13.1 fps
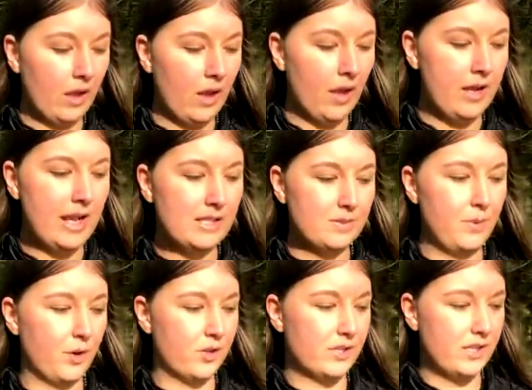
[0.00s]
Nest
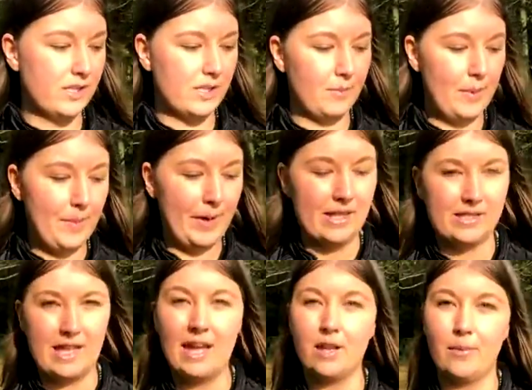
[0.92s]
boxes can be placed
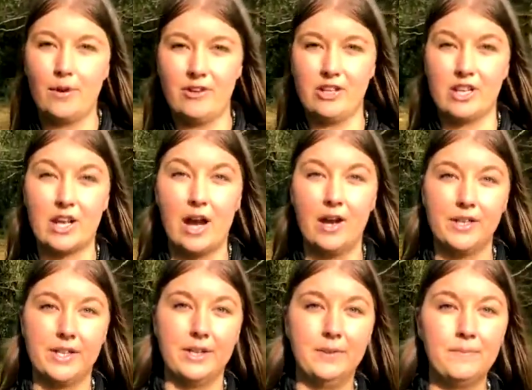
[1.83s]
anywhere in your
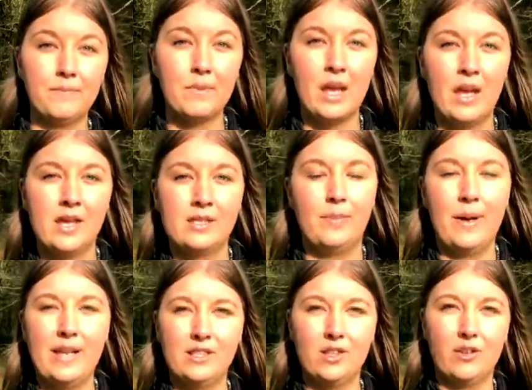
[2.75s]
garden,
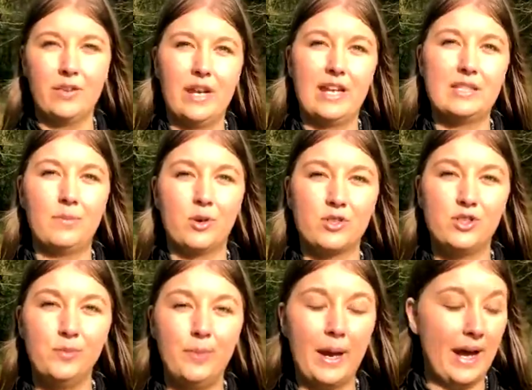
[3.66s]
depending on the nest box you
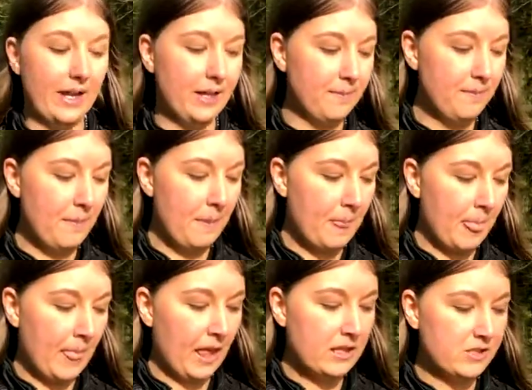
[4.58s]
buy.
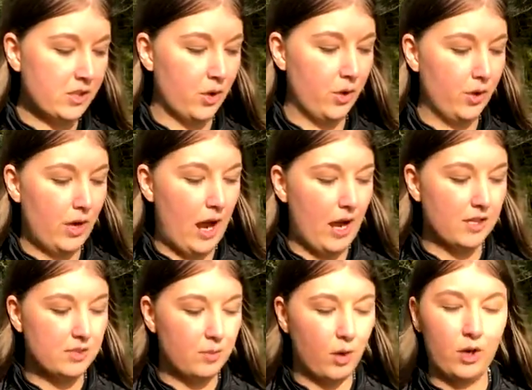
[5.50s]
So our
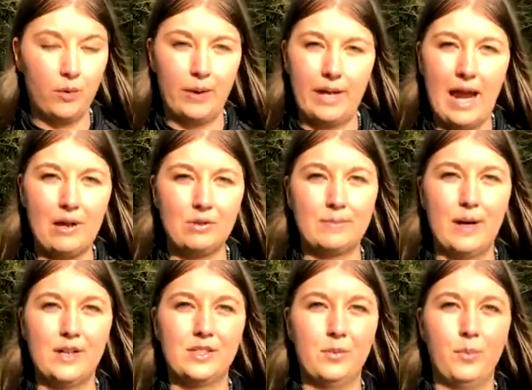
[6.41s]
swallow and house
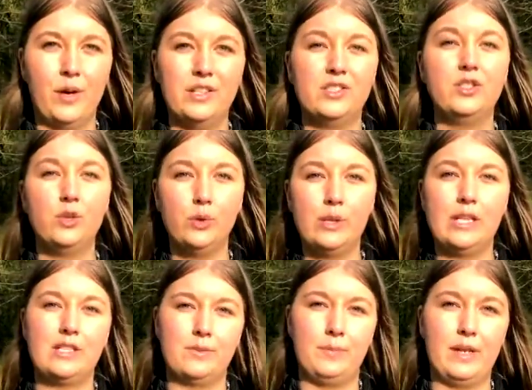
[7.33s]
martin ones do need
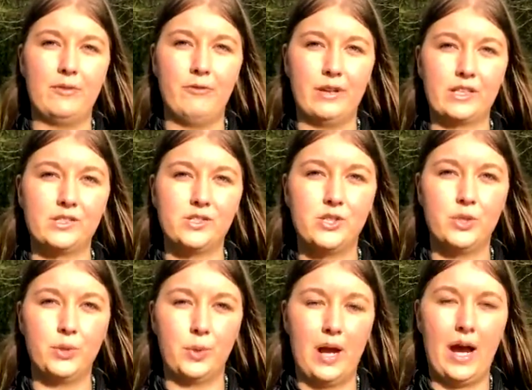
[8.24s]
to be affixed
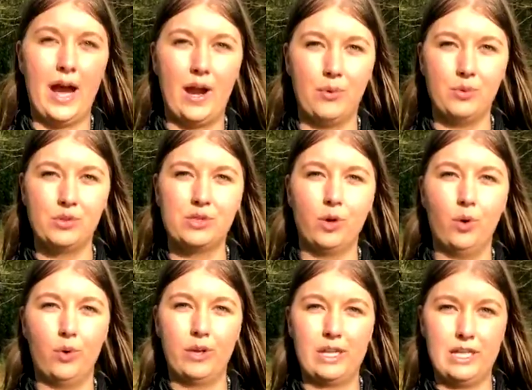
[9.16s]
to a house
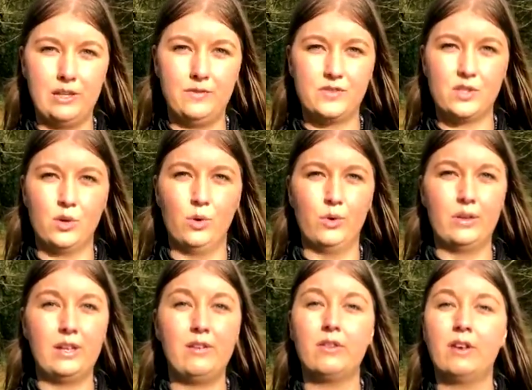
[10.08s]
or eaves, or
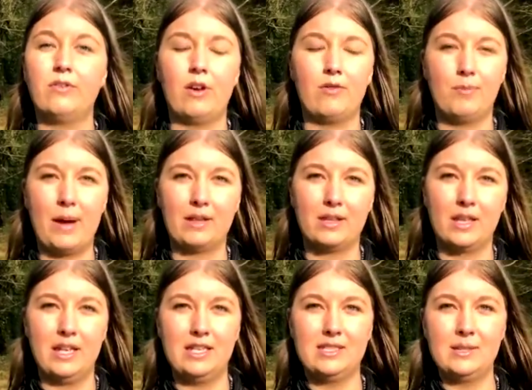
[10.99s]
even if you have
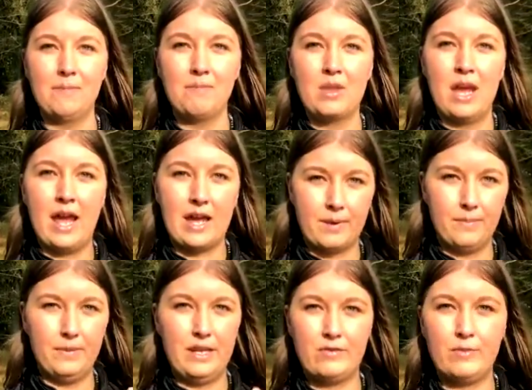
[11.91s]
balconies, it can
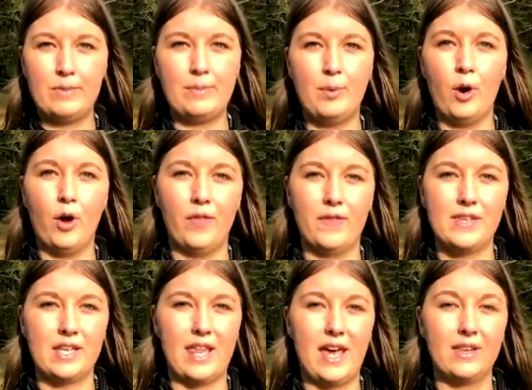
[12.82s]
even be put onto
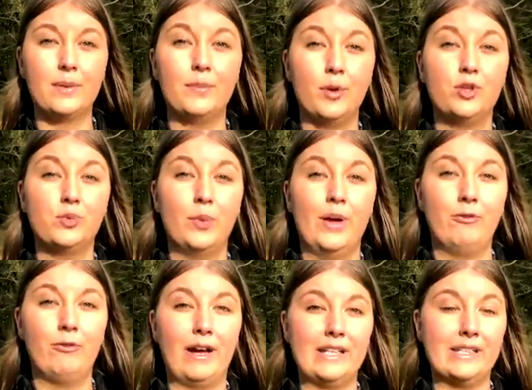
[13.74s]
that, the birds will
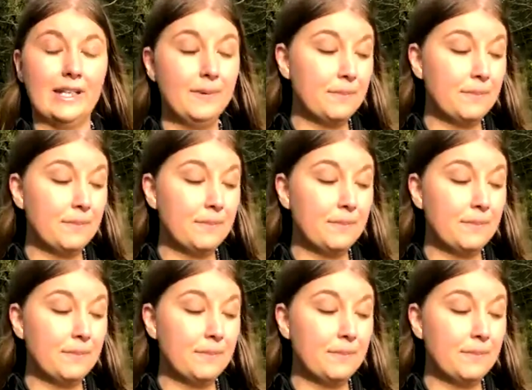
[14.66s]
find it.